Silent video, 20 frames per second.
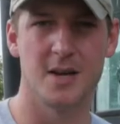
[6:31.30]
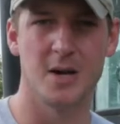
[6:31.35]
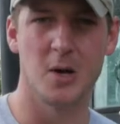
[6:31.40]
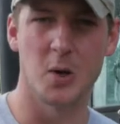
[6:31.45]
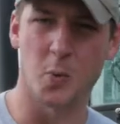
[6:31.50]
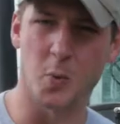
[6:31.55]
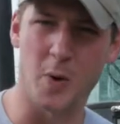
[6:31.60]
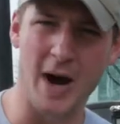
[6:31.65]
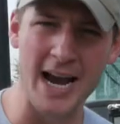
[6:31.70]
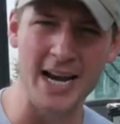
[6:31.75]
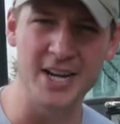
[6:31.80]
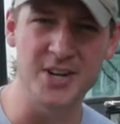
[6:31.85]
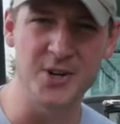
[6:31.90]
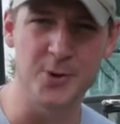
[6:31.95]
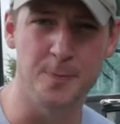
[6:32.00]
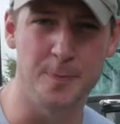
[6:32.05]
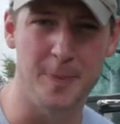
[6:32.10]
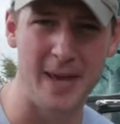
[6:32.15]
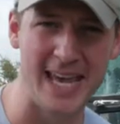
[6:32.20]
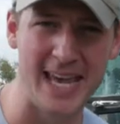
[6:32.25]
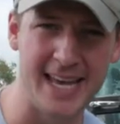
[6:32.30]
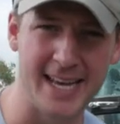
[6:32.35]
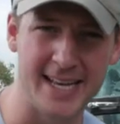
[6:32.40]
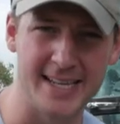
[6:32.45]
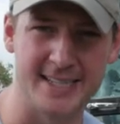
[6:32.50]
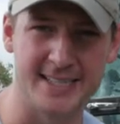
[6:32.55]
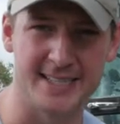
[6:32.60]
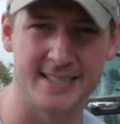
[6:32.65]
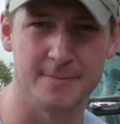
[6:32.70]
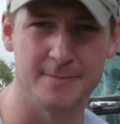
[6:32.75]
Why do
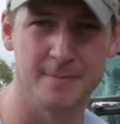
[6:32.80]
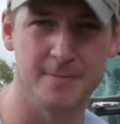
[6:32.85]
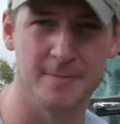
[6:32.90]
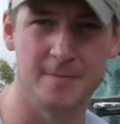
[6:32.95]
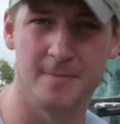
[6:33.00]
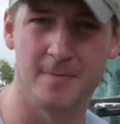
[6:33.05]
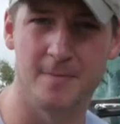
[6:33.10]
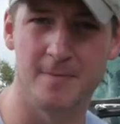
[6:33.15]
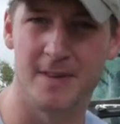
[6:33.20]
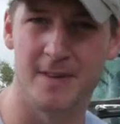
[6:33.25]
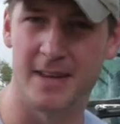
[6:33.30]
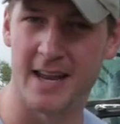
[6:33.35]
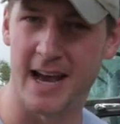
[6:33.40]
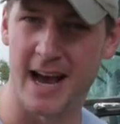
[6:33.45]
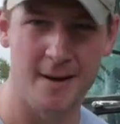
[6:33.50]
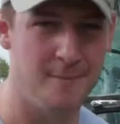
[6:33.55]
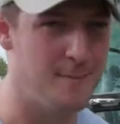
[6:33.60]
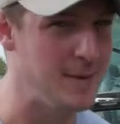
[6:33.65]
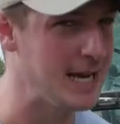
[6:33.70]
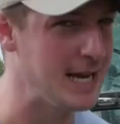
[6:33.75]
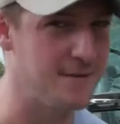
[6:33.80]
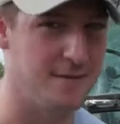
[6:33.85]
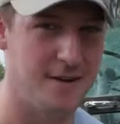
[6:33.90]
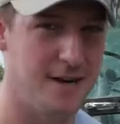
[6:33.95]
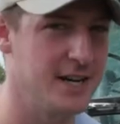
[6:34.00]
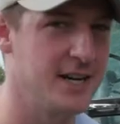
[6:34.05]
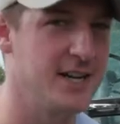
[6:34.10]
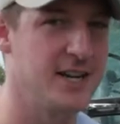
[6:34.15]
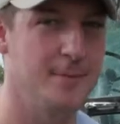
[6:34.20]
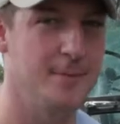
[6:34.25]
pigs not make
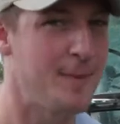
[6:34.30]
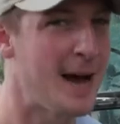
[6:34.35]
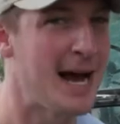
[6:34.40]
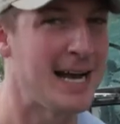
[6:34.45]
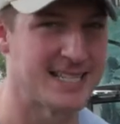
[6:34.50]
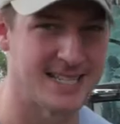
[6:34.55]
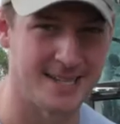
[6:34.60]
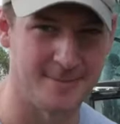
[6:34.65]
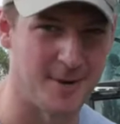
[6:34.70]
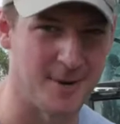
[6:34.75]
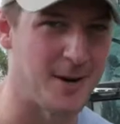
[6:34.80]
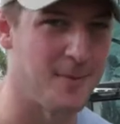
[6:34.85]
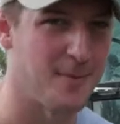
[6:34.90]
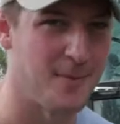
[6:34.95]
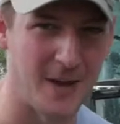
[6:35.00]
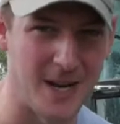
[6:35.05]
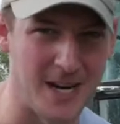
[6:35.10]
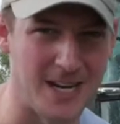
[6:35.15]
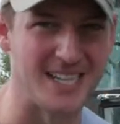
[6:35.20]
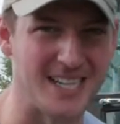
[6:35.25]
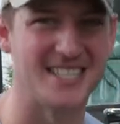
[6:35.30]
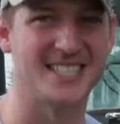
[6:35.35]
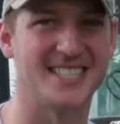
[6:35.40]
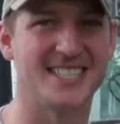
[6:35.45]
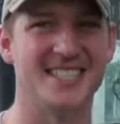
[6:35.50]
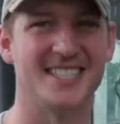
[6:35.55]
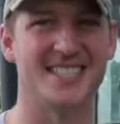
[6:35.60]
very good basketball players?